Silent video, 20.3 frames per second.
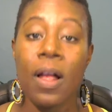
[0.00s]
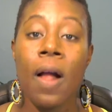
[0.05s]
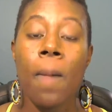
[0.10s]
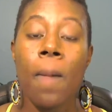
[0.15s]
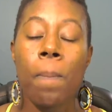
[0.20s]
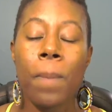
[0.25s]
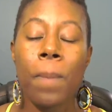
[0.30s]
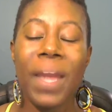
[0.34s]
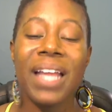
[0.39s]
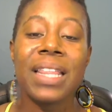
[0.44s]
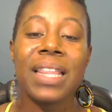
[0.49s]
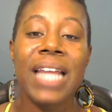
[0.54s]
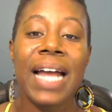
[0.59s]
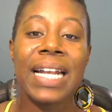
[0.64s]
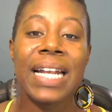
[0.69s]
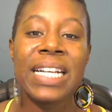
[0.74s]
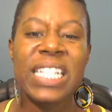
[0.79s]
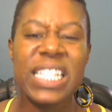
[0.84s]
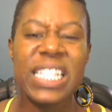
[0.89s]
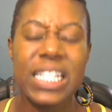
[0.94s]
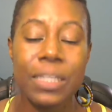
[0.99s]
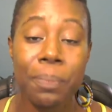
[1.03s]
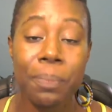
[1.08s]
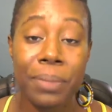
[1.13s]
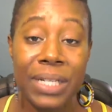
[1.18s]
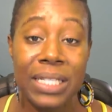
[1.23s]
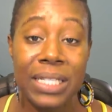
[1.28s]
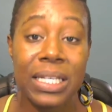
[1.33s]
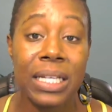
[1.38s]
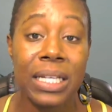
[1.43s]
Make that
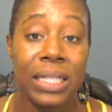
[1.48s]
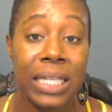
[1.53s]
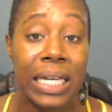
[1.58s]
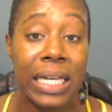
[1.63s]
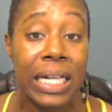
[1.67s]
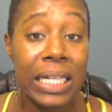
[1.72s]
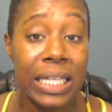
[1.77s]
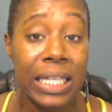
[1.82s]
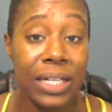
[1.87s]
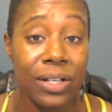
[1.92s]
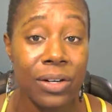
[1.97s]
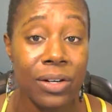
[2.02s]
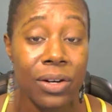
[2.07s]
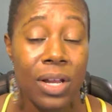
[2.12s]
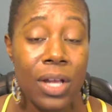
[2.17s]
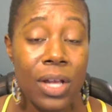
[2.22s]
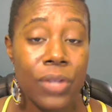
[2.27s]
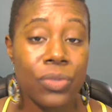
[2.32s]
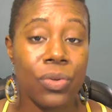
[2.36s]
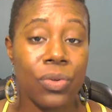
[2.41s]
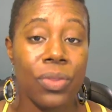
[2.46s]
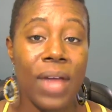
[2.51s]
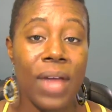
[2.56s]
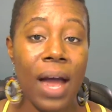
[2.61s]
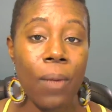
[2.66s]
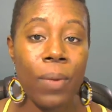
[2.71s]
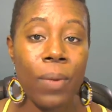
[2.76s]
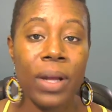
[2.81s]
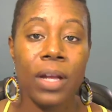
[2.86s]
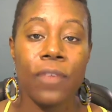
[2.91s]
explicitly clear, so
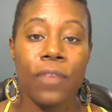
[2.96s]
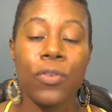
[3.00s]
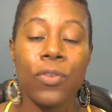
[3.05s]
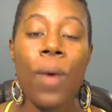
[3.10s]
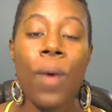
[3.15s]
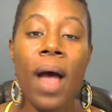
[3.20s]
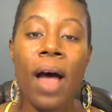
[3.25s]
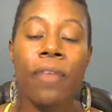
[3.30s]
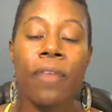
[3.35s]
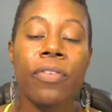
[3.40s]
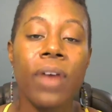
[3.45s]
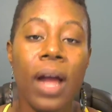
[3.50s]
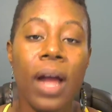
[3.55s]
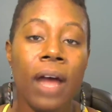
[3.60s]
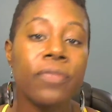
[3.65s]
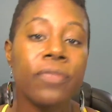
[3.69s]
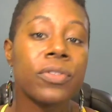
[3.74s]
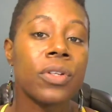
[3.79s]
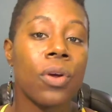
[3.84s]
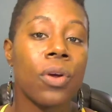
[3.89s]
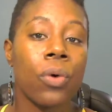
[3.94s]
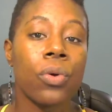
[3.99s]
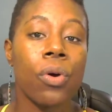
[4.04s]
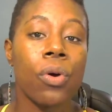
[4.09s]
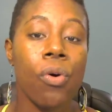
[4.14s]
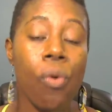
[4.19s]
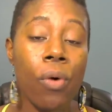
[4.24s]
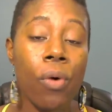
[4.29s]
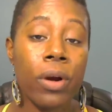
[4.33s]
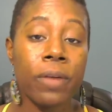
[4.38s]
that way if you ever have to go to
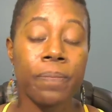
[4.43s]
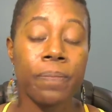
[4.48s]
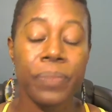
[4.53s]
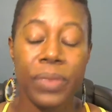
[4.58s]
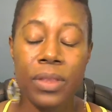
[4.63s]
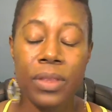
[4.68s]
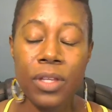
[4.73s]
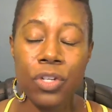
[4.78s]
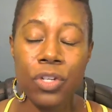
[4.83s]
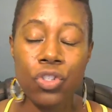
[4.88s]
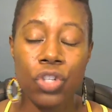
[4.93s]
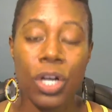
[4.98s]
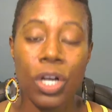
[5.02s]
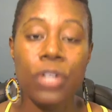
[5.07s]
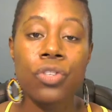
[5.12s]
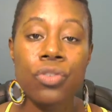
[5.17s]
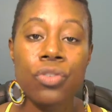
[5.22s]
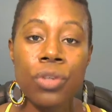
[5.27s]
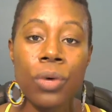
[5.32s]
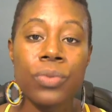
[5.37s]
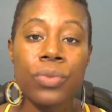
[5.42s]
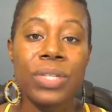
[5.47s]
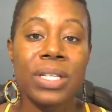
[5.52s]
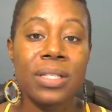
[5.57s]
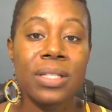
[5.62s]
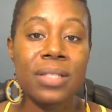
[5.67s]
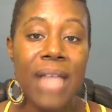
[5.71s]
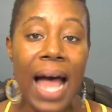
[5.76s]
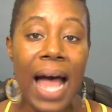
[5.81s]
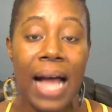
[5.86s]
court, the judge knows
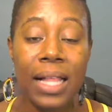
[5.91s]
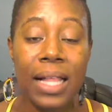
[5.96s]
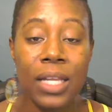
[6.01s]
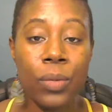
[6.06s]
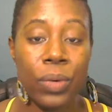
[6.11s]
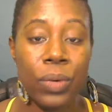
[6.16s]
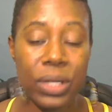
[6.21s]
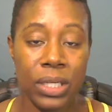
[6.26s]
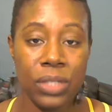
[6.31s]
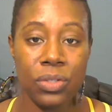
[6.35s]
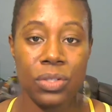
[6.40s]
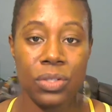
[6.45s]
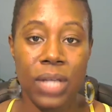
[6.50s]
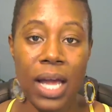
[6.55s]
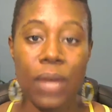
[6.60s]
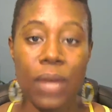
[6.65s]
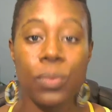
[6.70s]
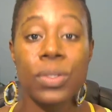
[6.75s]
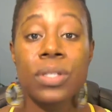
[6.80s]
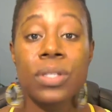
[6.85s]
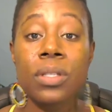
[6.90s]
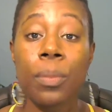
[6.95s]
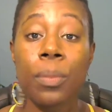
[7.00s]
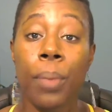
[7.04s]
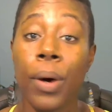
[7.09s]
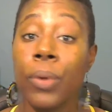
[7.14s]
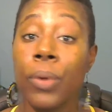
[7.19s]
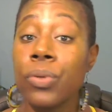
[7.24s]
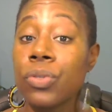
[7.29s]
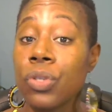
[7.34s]
exactly what each side was
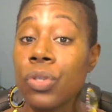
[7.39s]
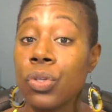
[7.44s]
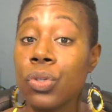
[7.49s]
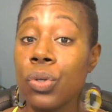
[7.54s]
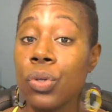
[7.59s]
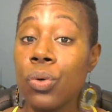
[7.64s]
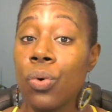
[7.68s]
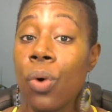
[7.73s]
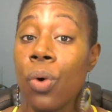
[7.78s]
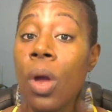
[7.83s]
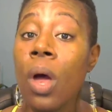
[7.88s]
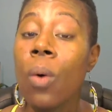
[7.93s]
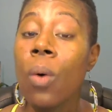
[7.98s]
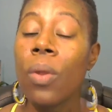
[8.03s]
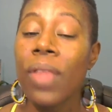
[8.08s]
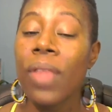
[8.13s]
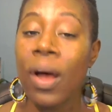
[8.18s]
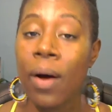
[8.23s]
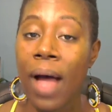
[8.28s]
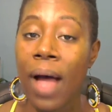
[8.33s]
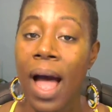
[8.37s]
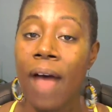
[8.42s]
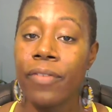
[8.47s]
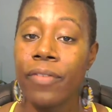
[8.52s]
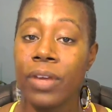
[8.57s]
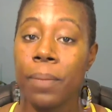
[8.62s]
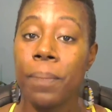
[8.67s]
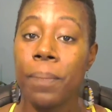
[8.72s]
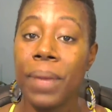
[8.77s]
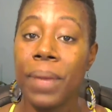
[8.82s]
supposed to do without
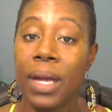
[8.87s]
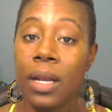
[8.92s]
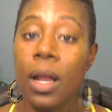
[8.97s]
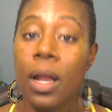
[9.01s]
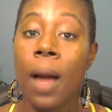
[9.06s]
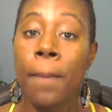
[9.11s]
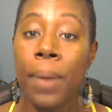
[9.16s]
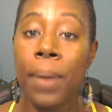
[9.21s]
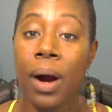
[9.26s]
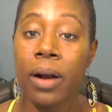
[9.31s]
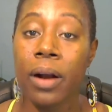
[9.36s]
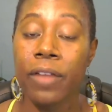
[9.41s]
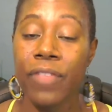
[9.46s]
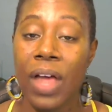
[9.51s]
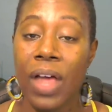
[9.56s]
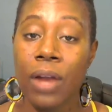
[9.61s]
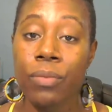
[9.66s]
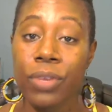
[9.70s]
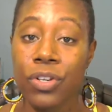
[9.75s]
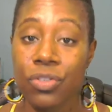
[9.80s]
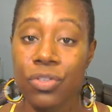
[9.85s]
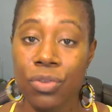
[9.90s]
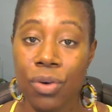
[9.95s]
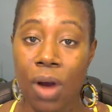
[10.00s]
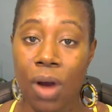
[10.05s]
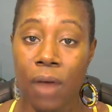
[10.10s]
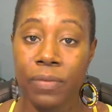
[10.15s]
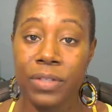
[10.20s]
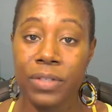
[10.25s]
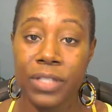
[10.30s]
having been a part of that original
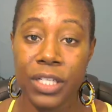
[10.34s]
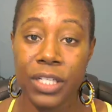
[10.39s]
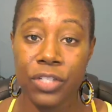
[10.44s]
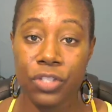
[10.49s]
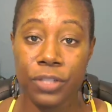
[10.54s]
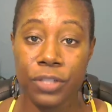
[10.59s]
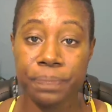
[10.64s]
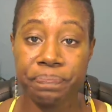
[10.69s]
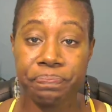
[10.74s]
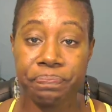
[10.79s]
conversation.